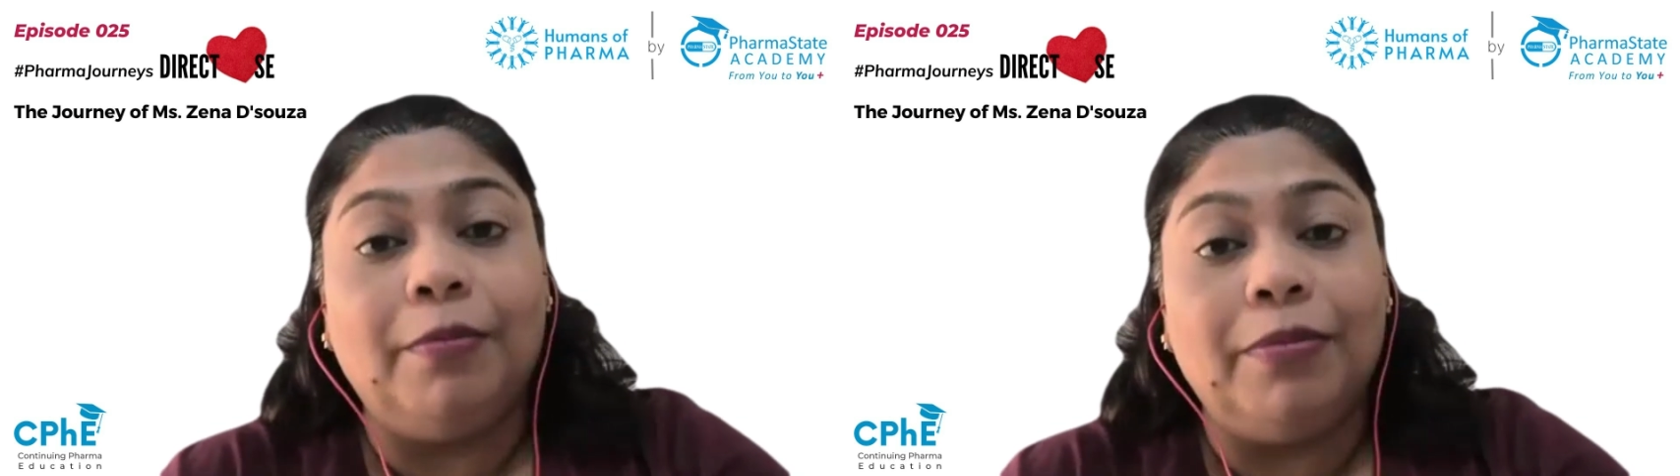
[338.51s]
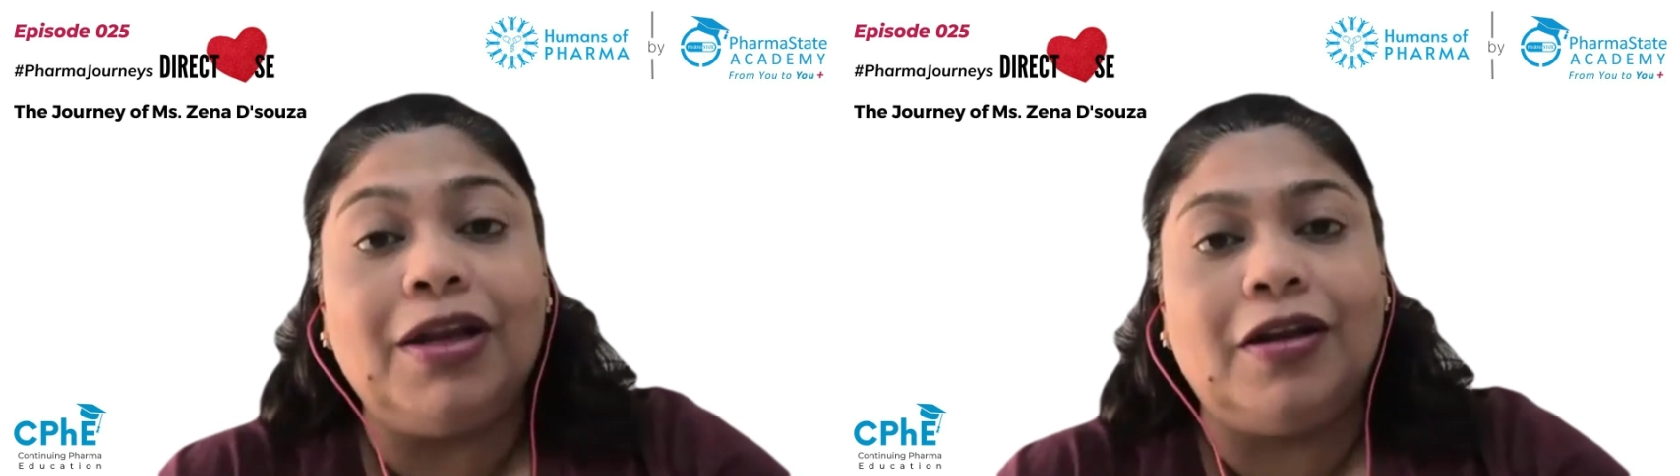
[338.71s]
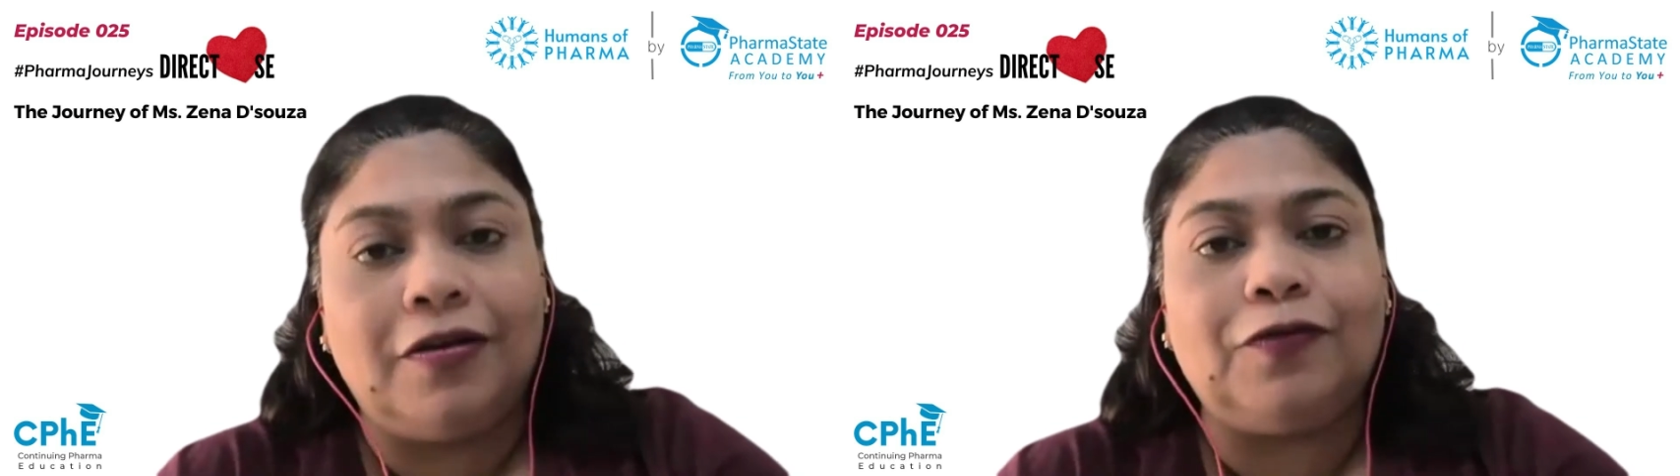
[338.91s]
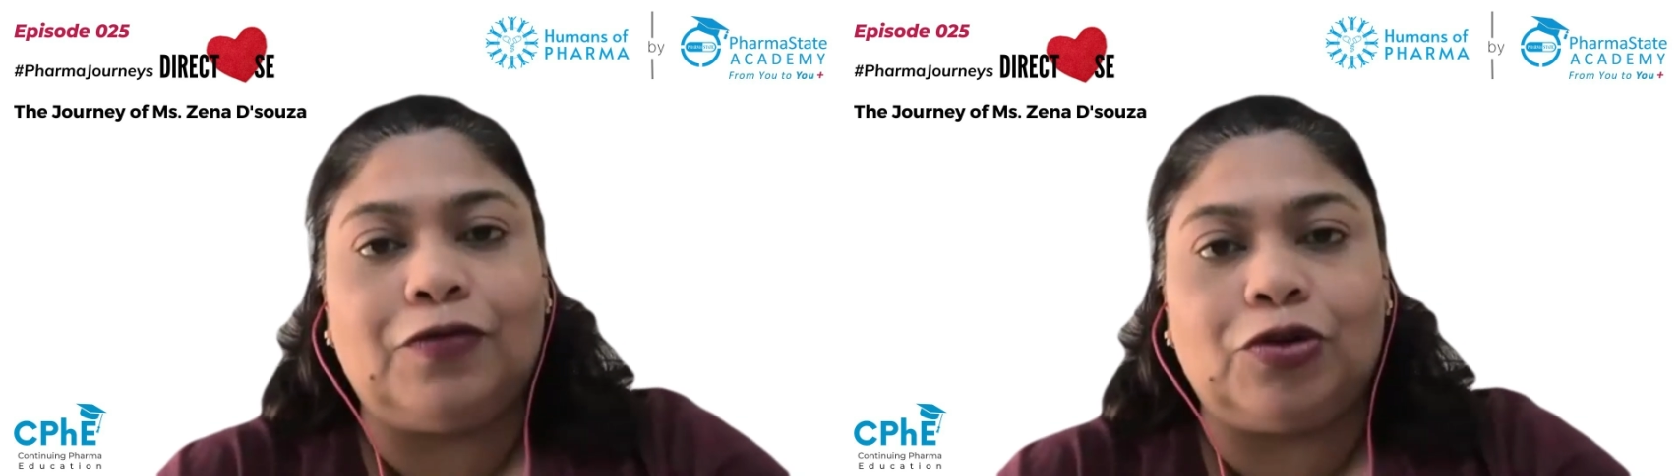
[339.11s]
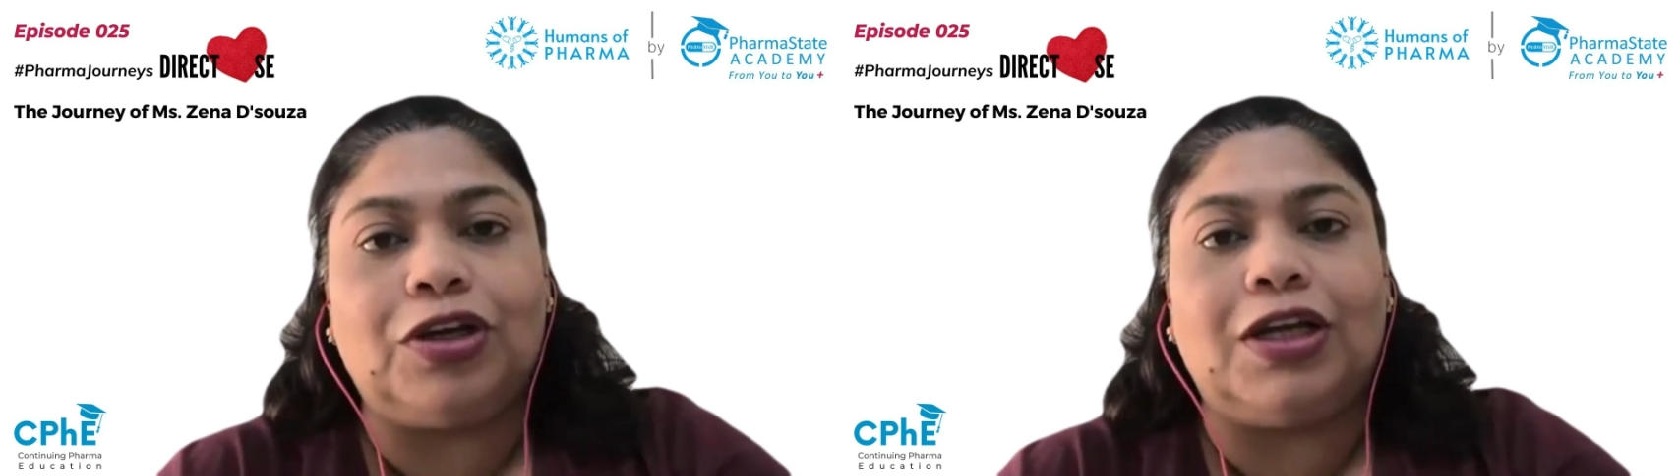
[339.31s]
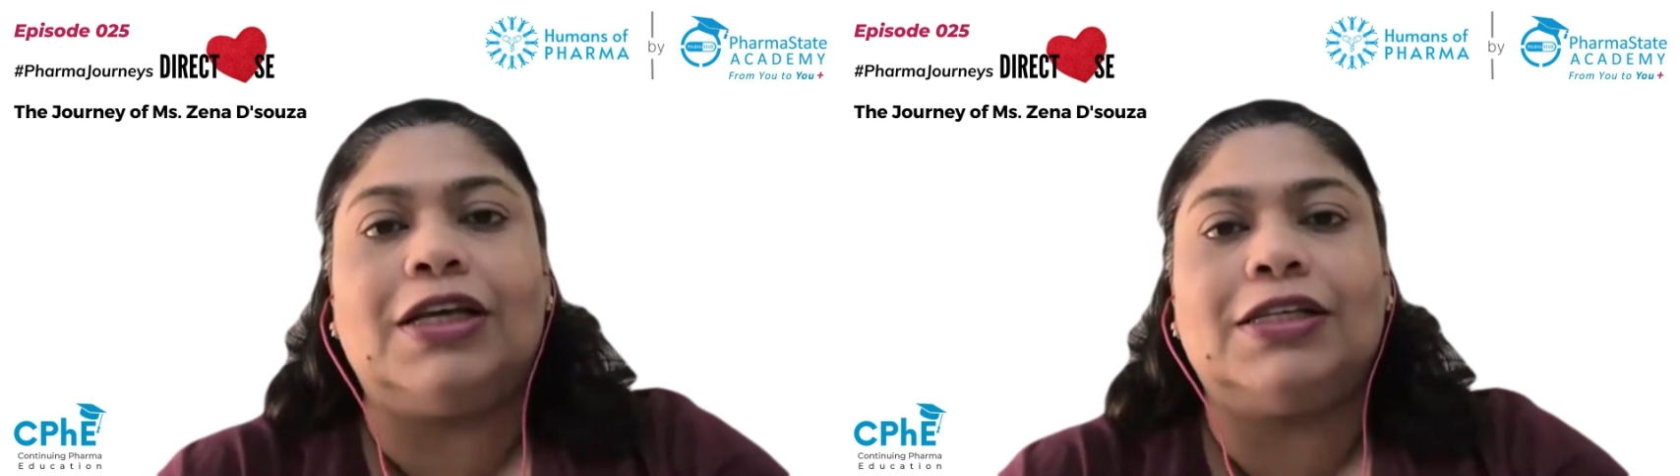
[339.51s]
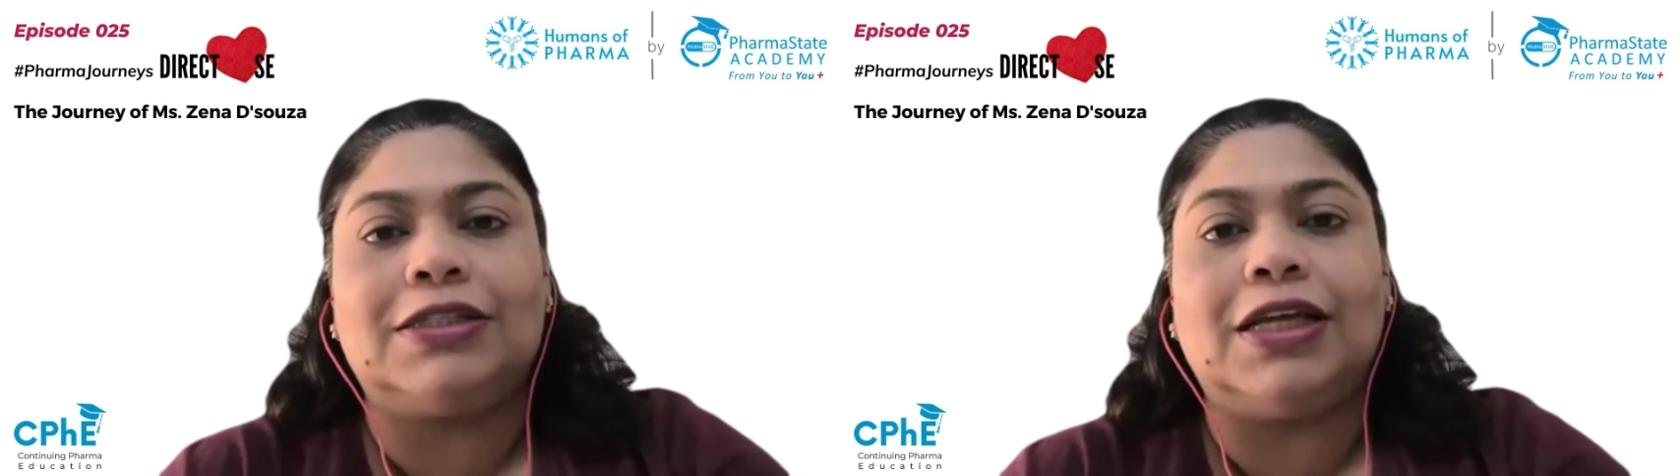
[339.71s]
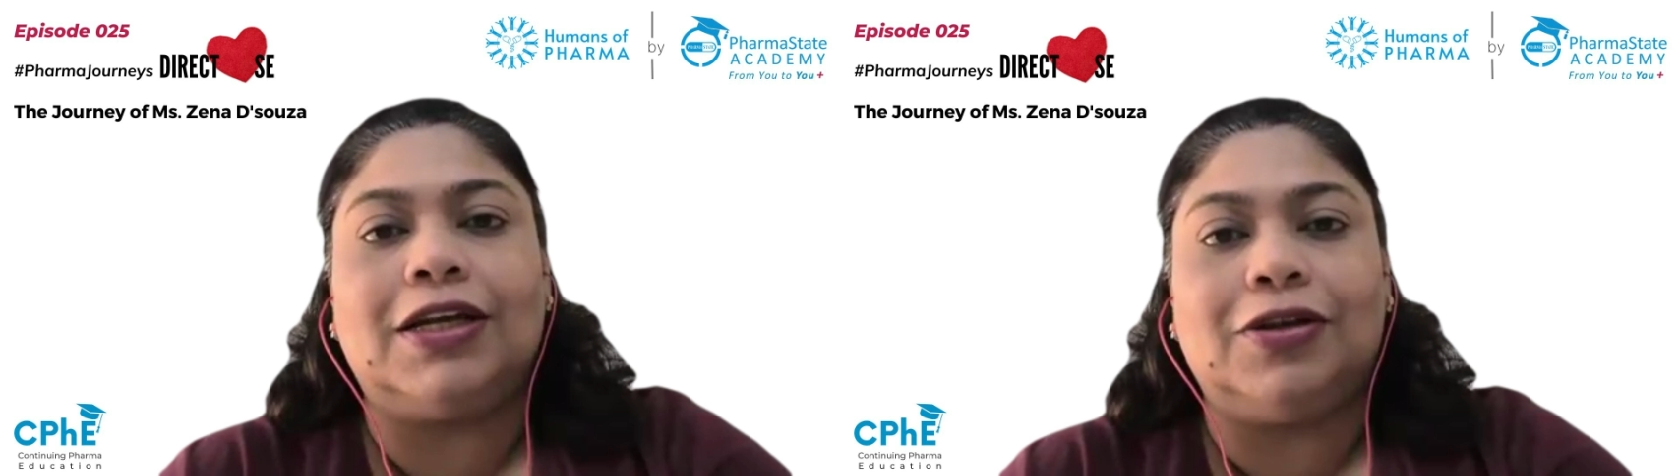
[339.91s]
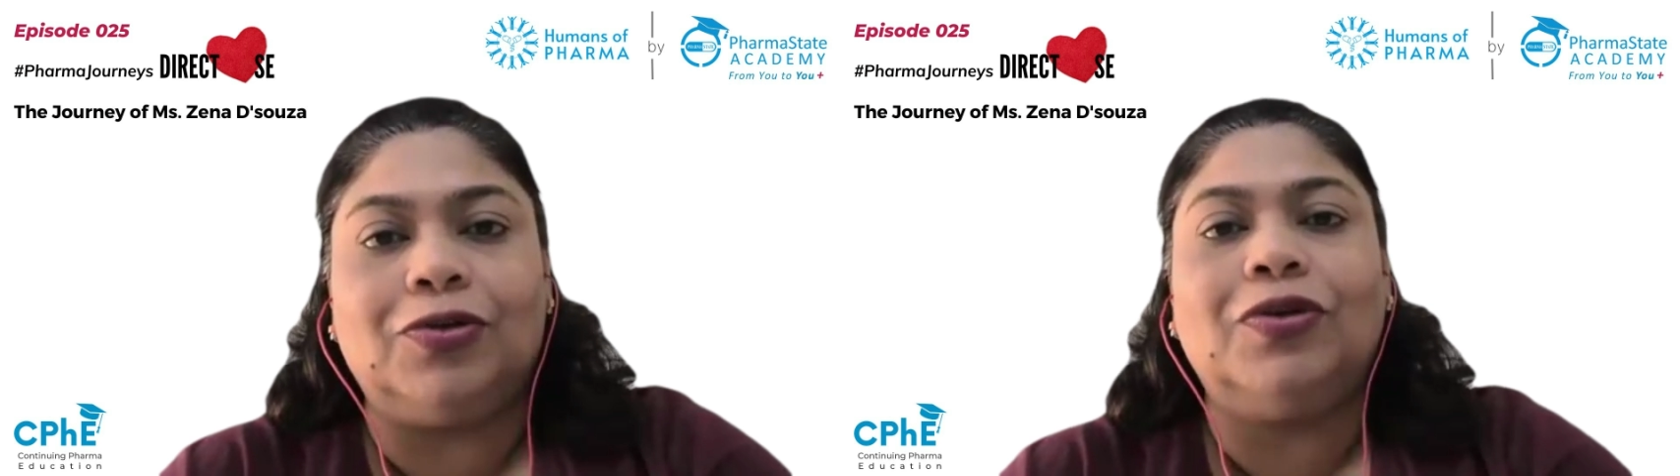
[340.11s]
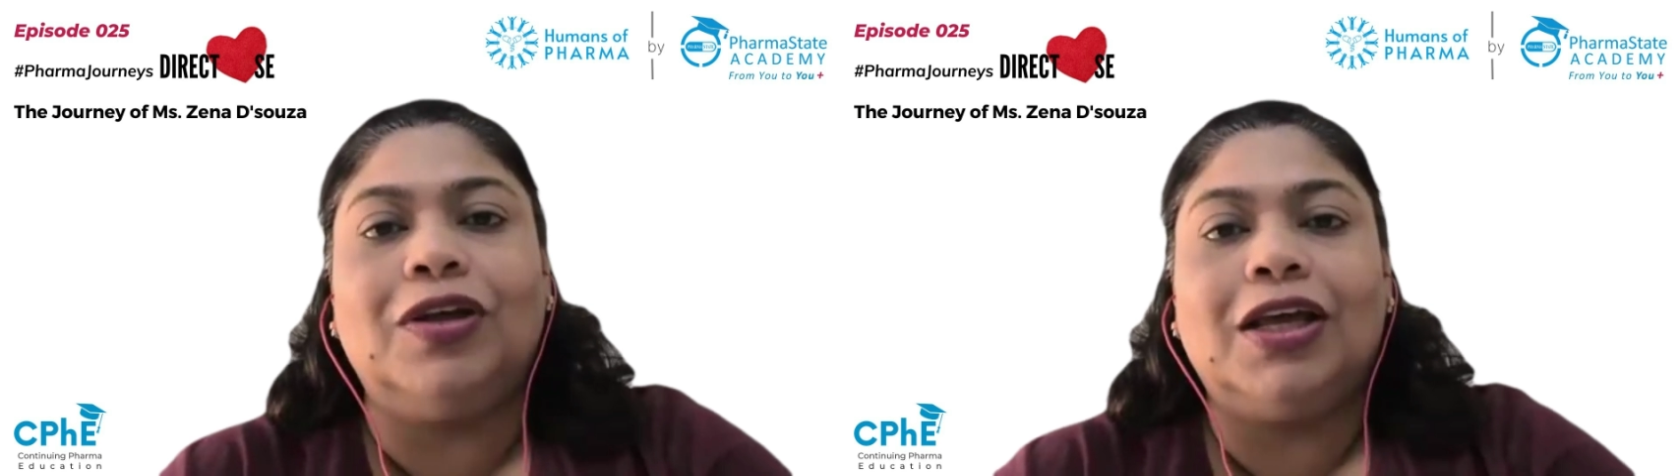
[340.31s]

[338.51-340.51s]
humble enough to realize that